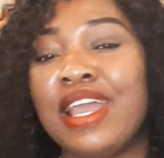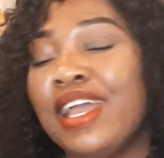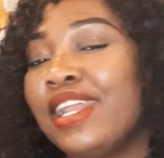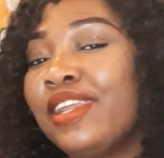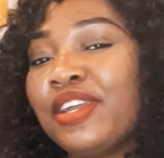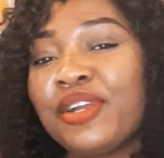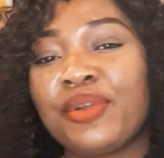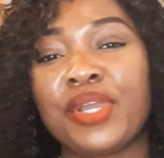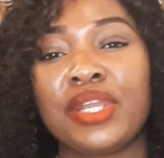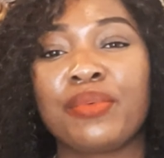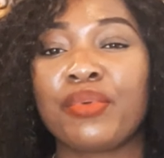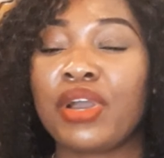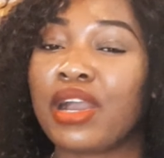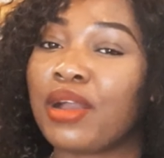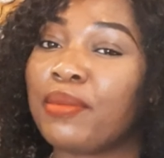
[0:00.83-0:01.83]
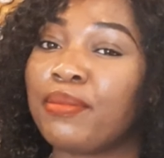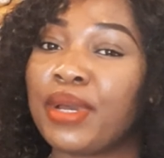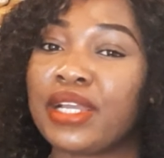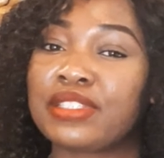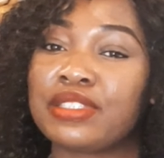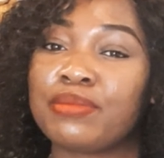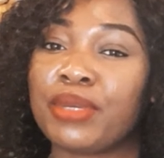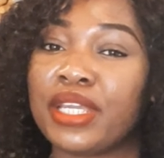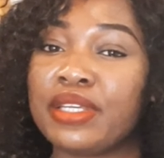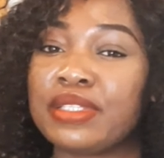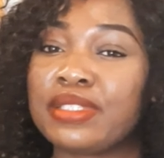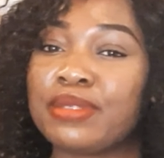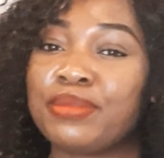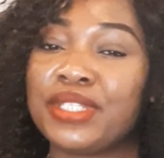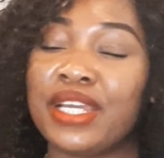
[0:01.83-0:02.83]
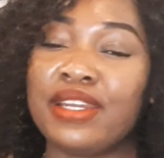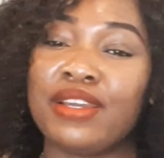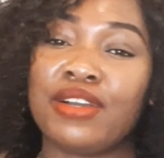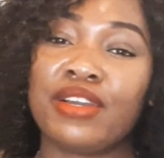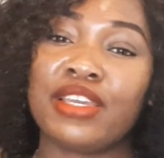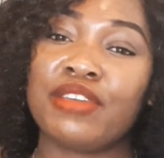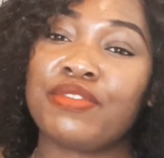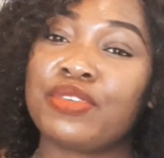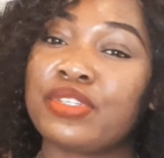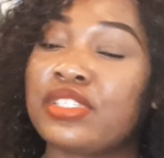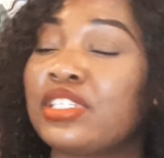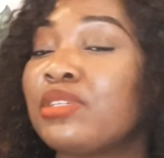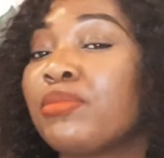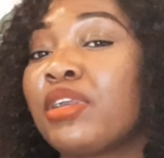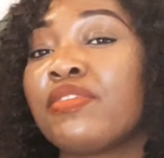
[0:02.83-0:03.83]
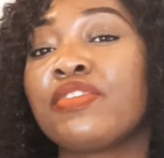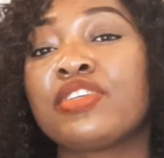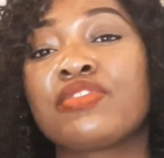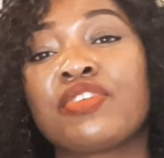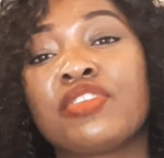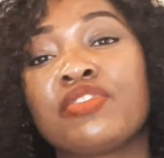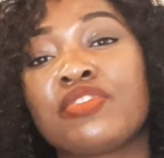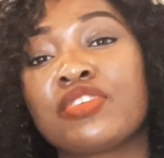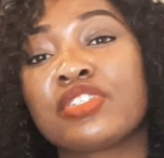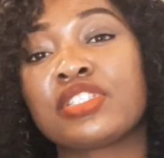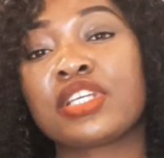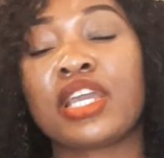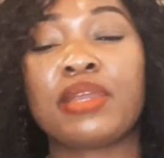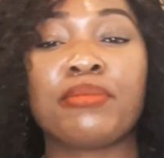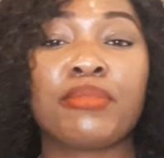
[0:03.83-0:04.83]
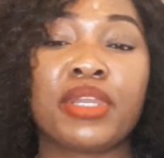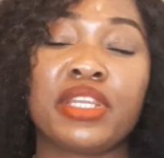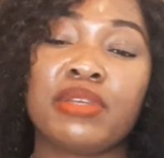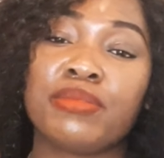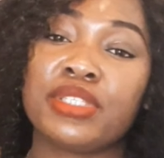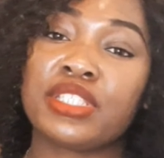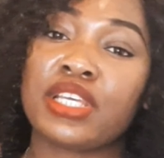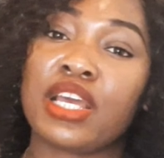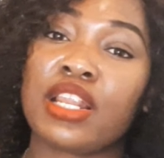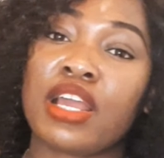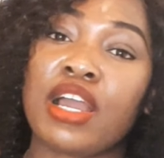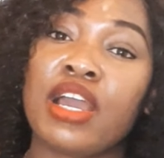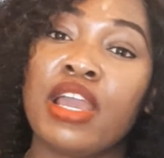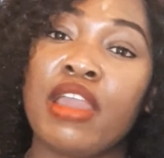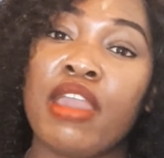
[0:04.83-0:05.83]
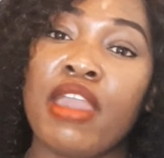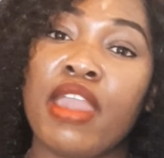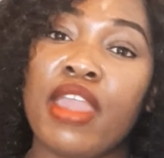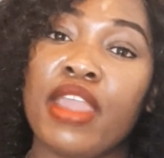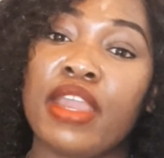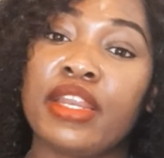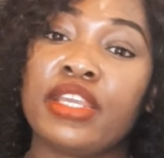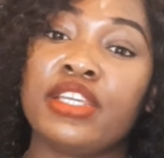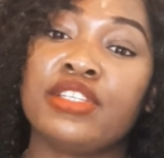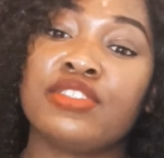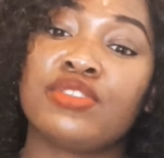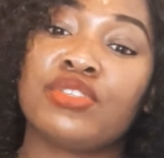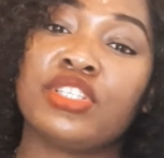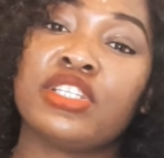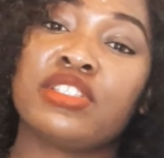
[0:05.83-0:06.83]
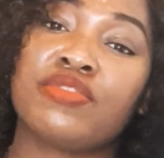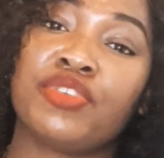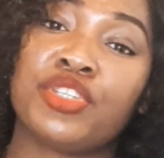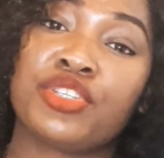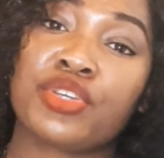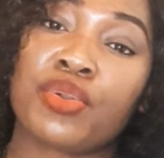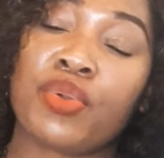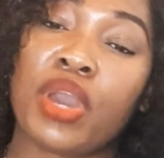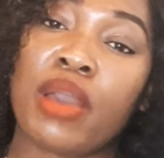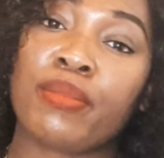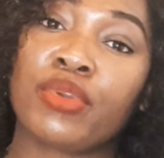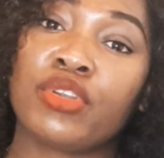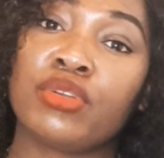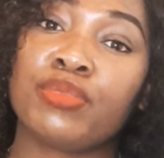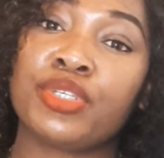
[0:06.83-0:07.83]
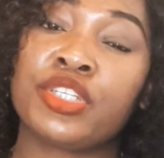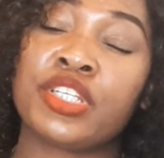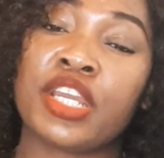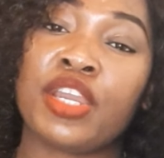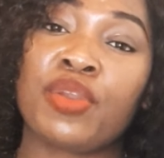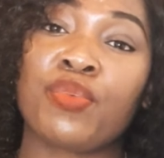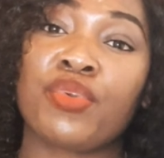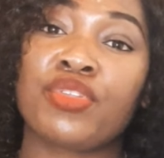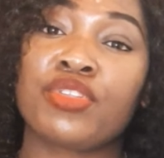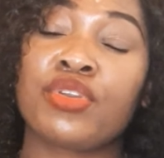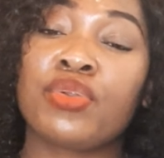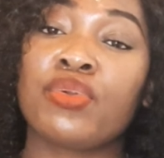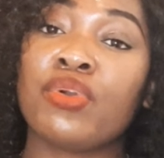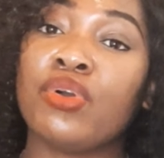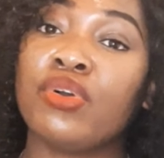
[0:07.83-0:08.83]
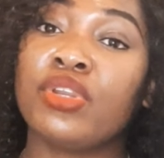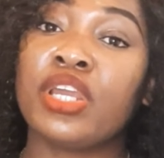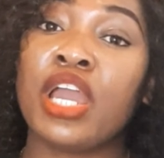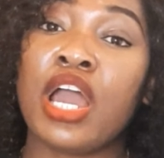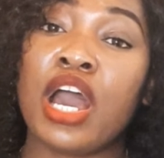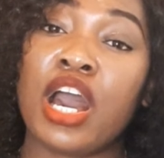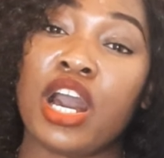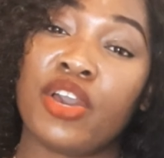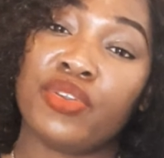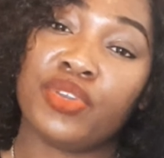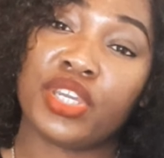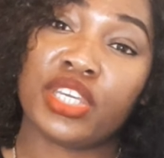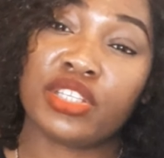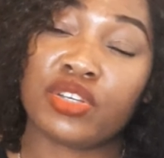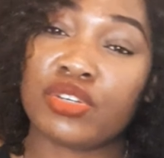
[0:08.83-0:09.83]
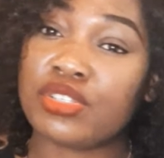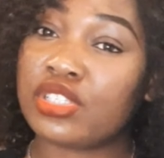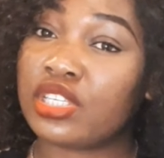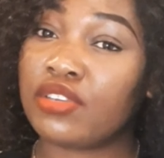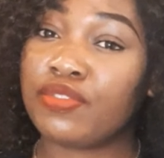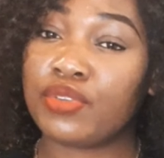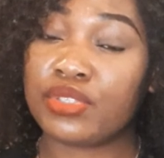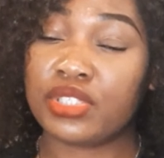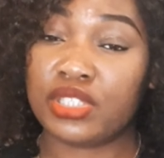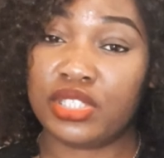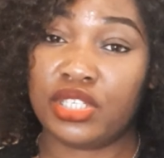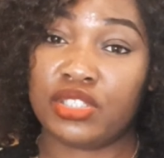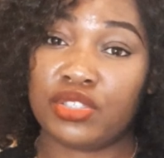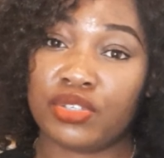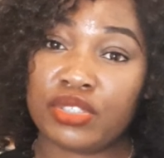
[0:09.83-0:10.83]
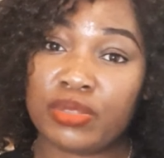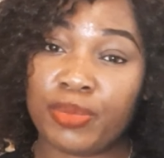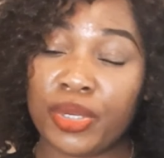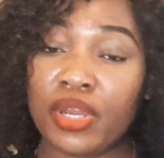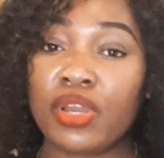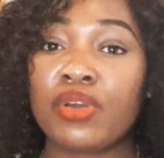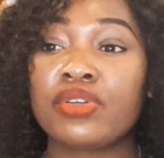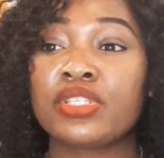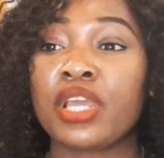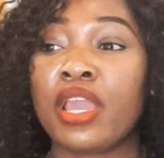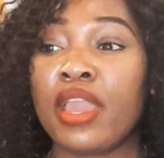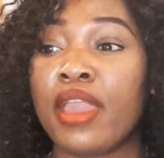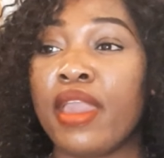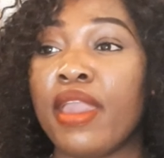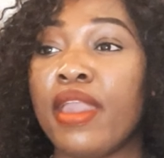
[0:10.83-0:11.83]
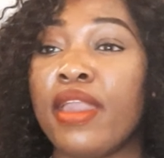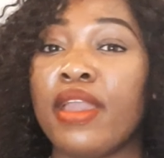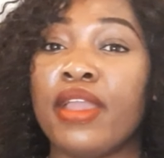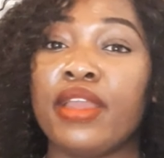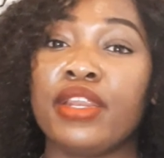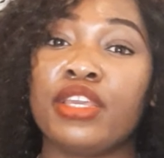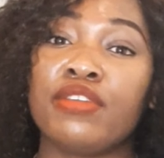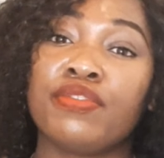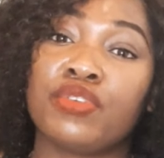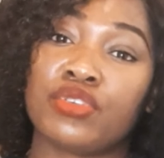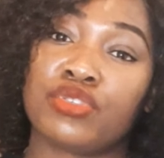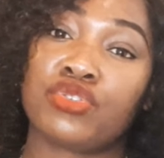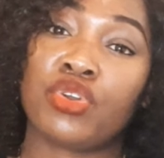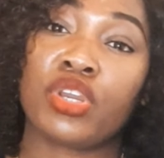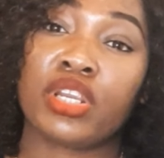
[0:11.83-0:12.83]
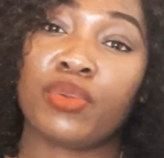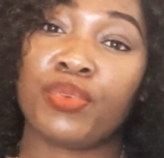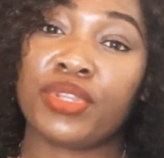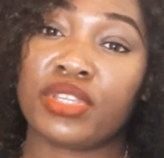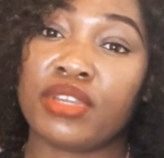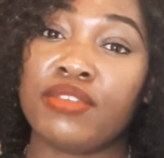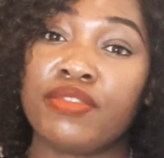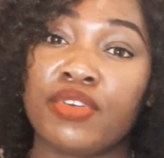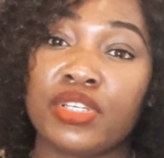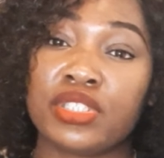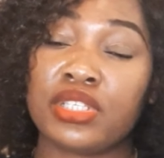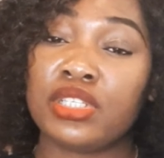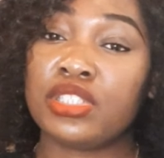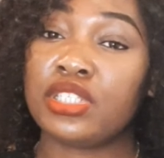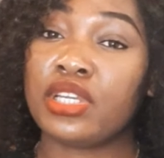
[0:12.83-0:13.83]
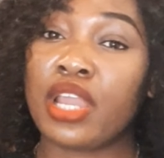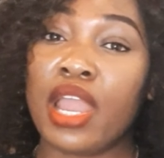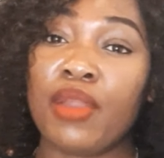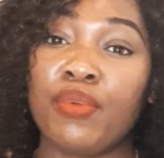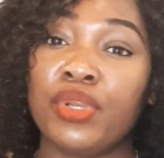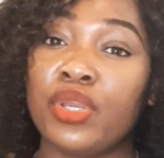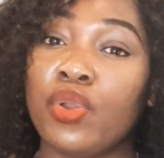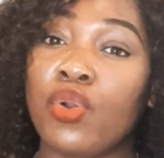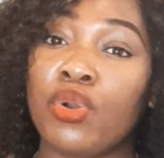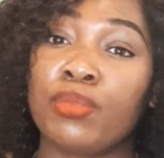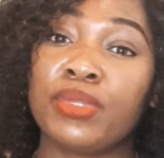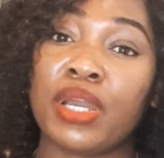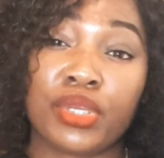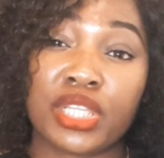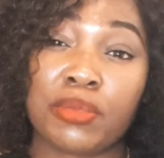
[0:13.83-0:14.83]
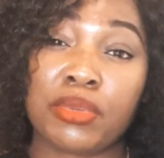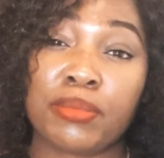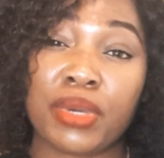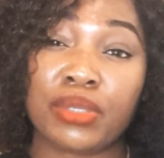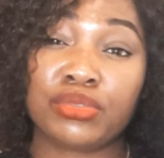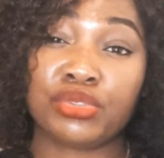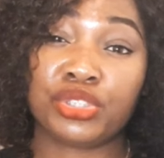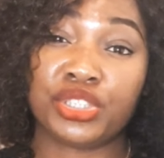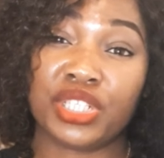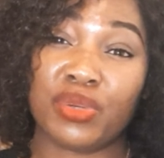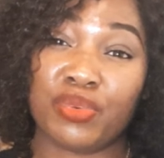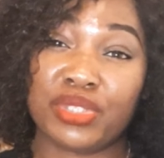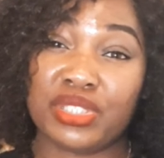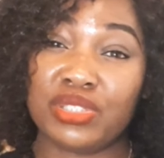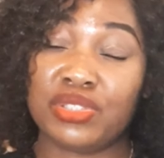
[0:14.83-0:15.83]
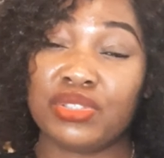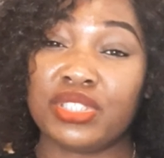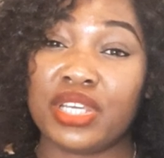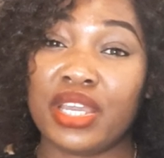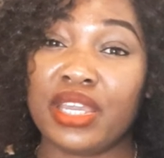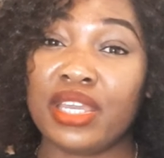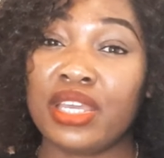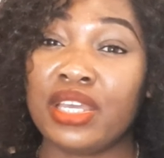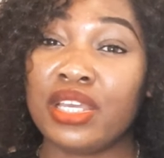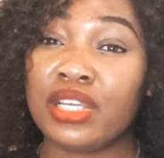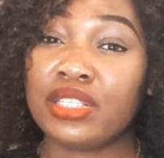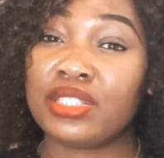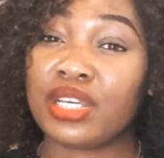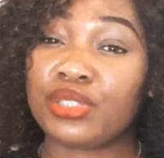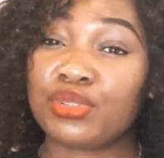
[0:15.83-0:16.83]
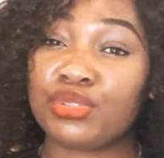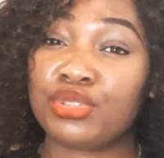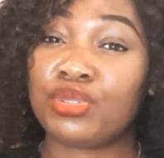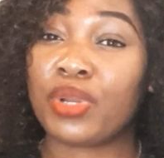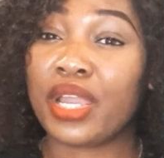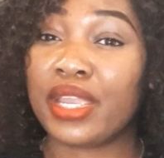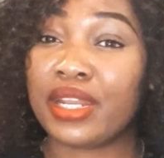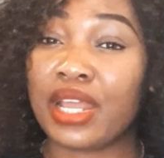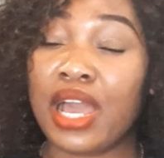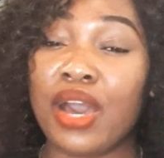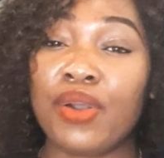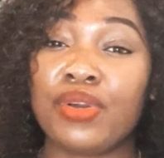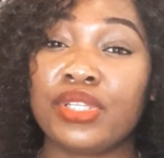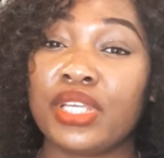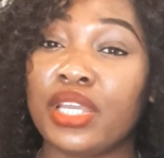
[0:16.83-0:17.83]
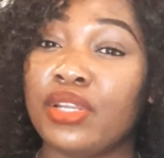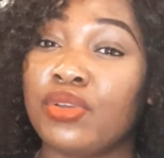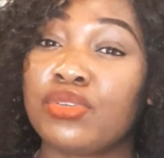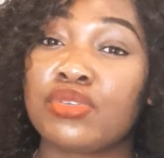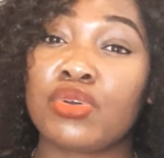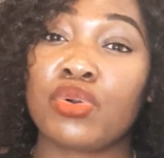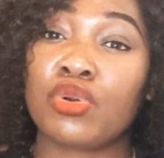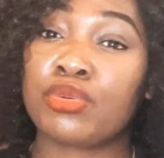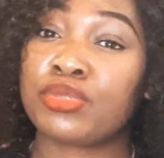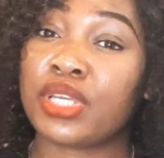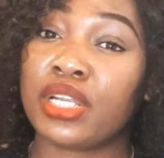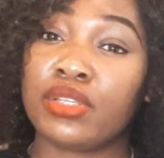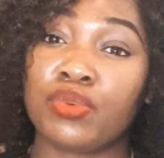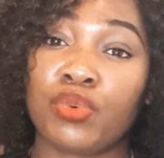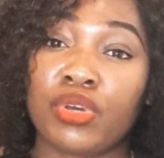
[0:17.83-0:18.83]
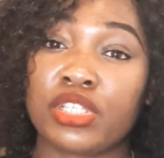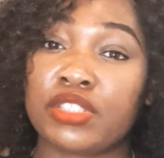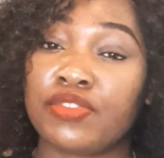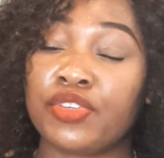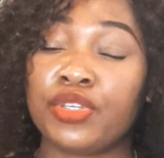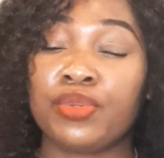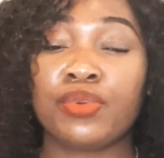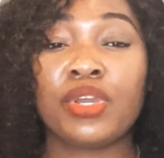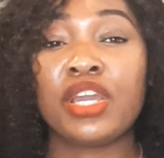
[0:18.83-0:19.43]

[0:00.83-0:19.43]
Hello and welcome back to my YouTube channel. If you're seeing my face for the first time, my name is Ella, and in today's video I'm going to be sharing with you on how you can conceive using detox pearls. And if you're struggling with infertility, I really hope that what I'm about to share with you today, that you try it out, and also hope that it works for you.